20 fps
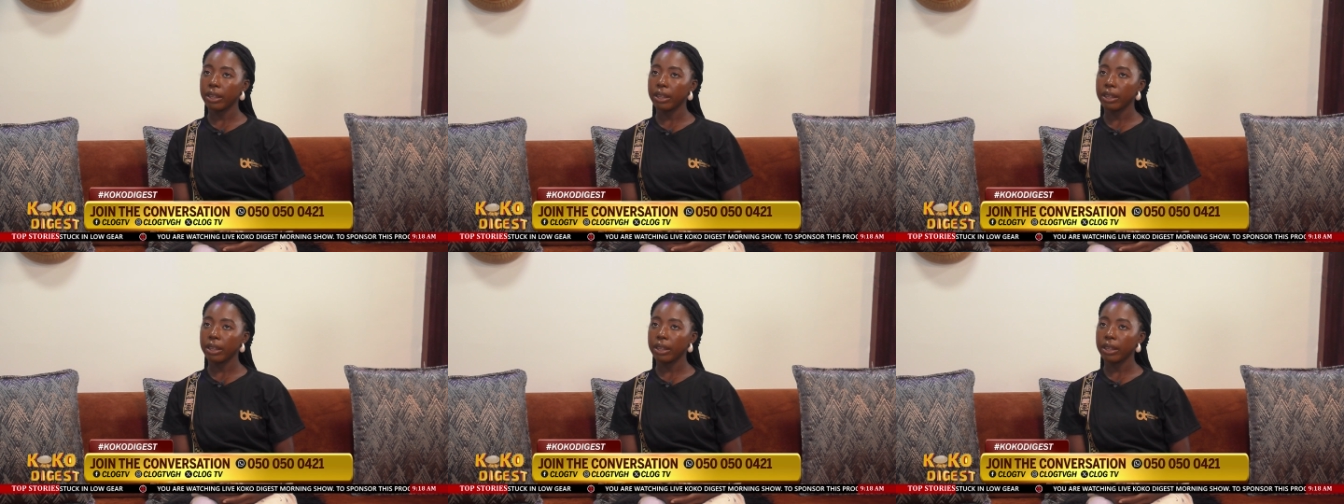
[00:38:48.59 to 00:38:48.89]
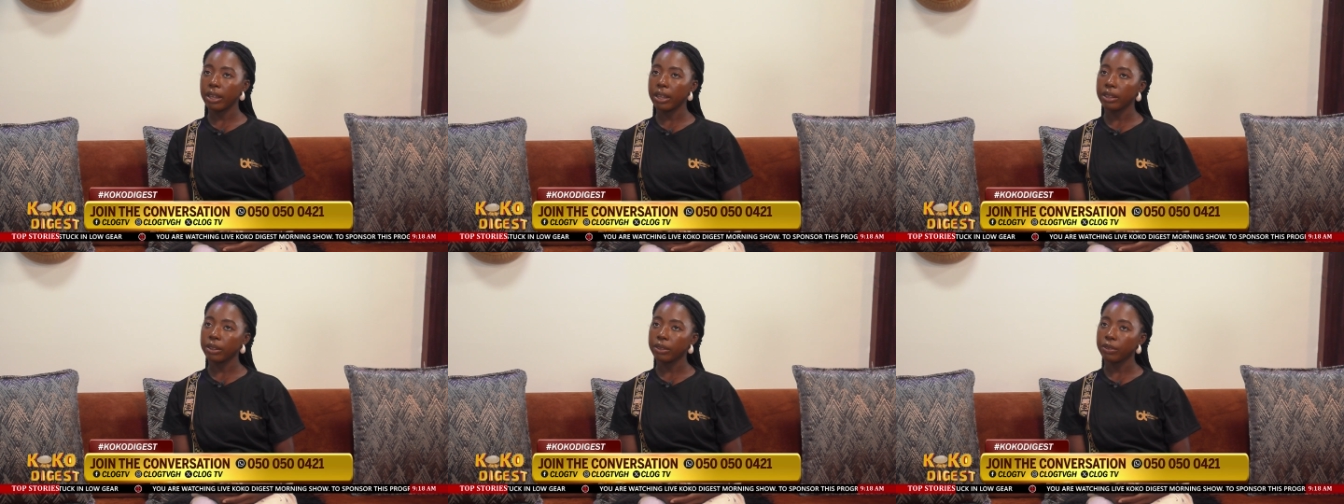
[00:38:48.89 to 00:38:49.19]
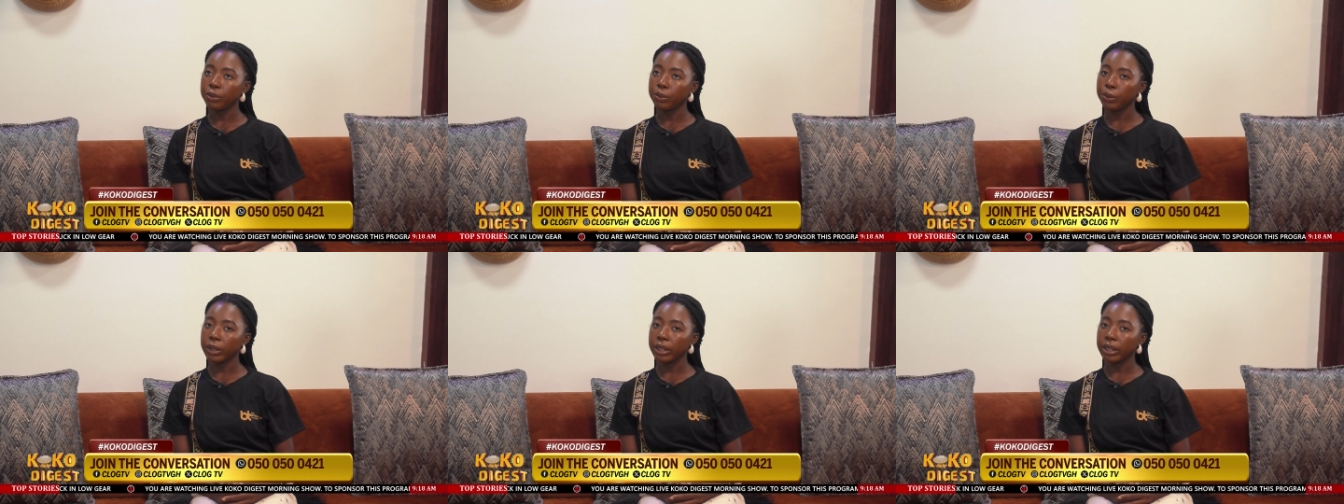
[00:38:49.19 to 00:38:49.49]
And
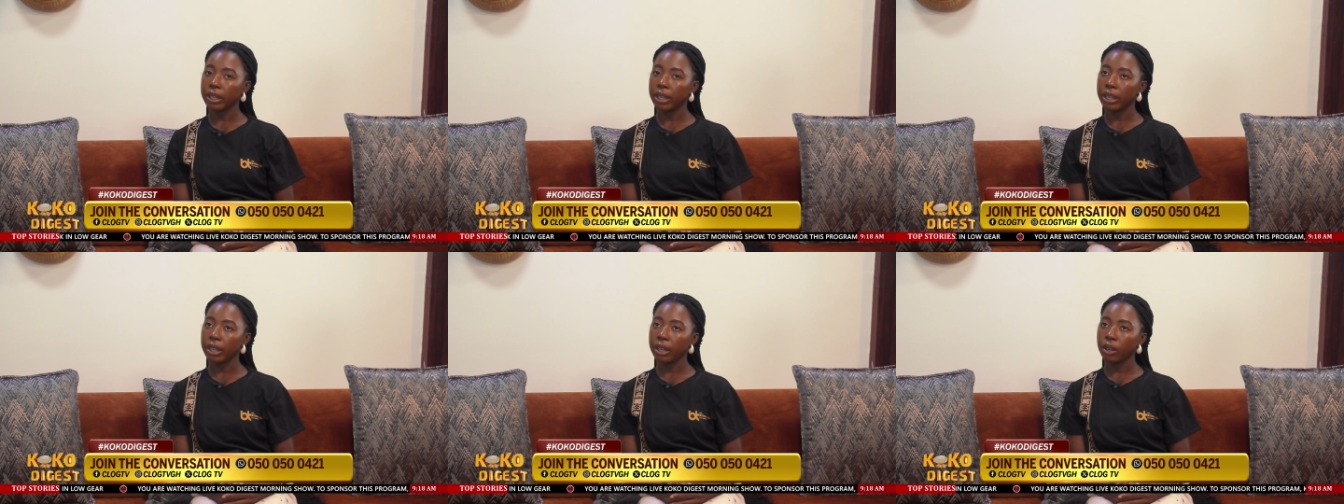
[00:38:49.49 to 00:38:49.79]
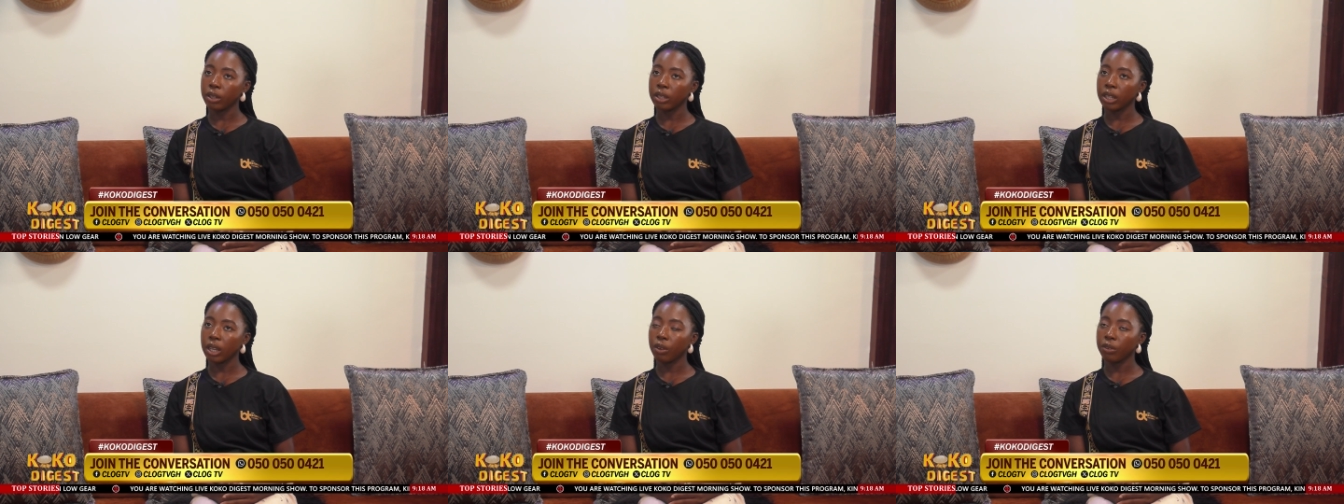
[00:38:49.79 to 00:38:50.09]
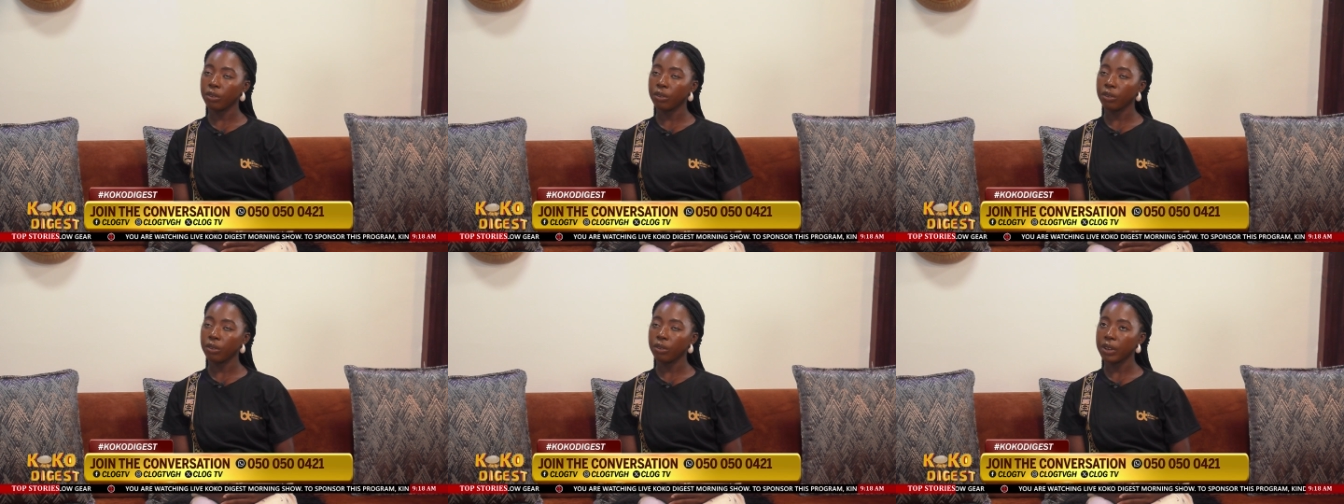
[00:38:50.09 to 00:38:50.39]
then with the
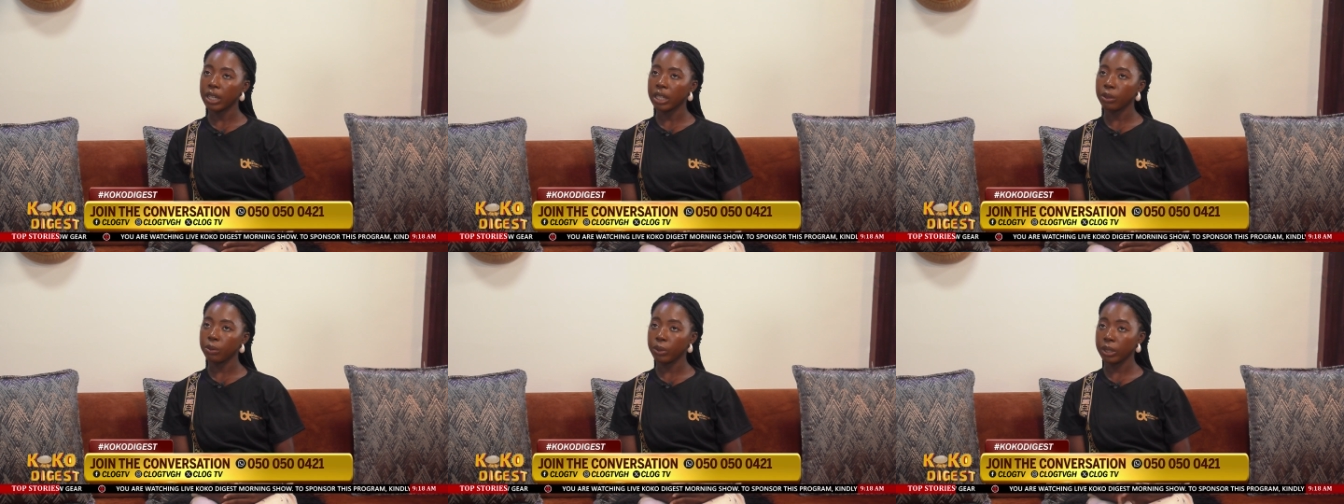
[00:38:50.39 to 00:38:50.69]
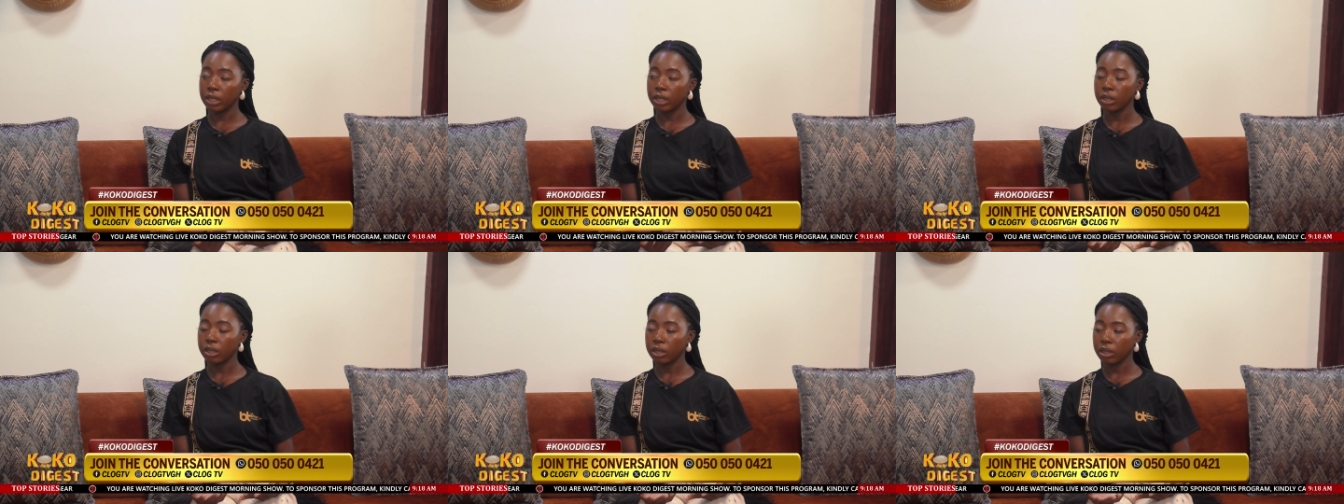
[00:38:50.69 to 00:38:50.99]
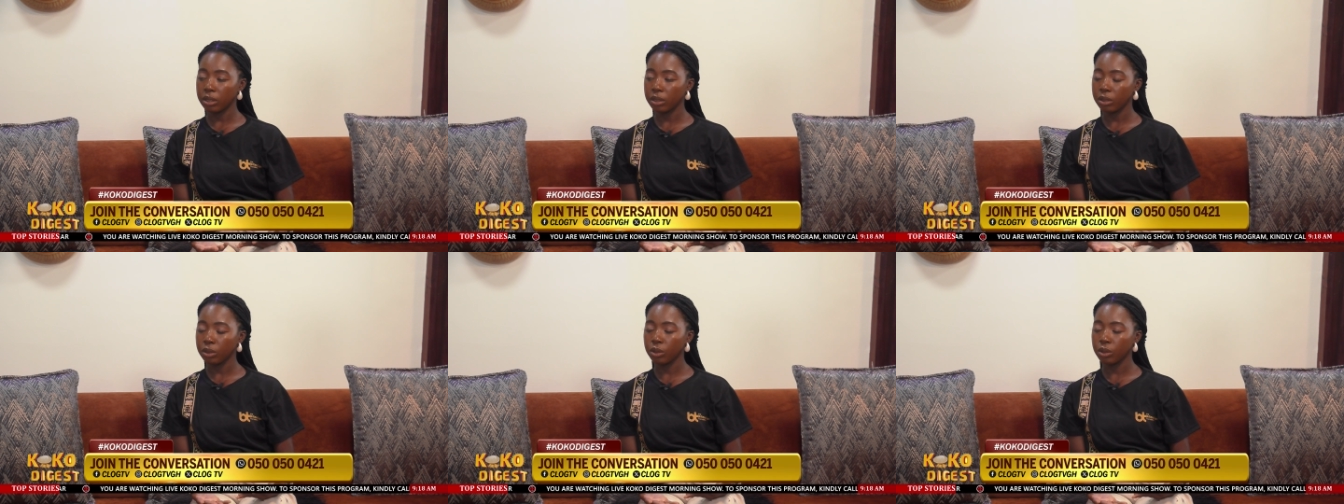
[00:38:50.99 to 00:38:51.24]
other orphan, with